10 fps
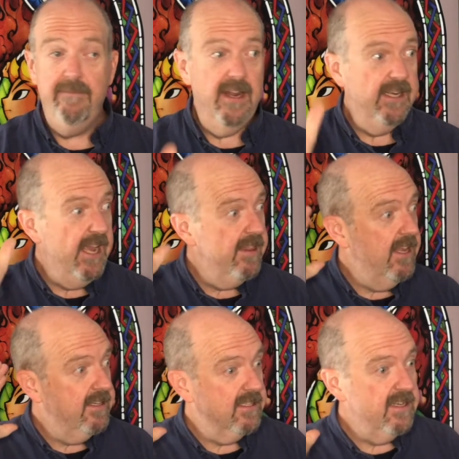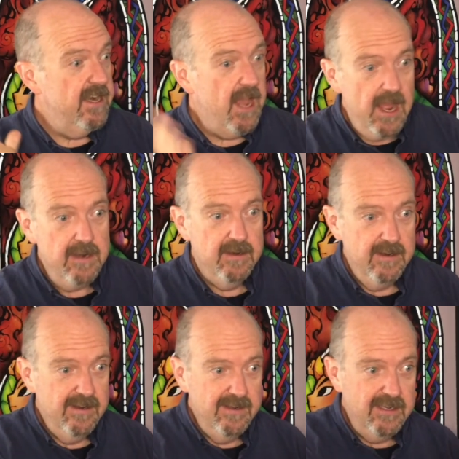And again, that does not
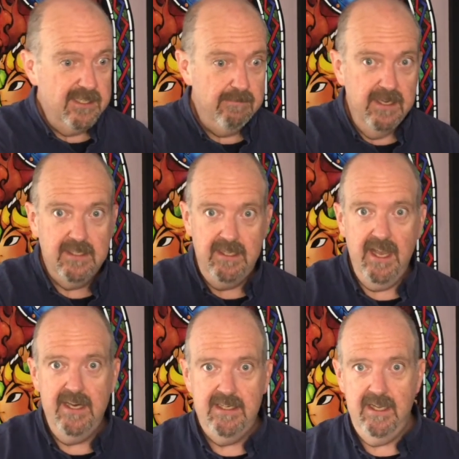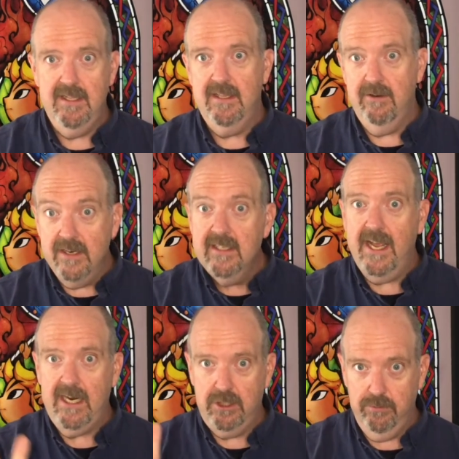dismiss the idea that there is
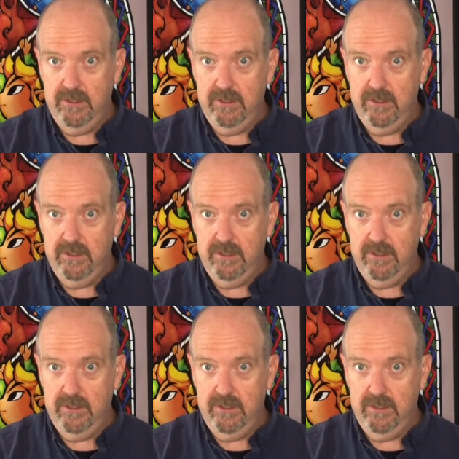actual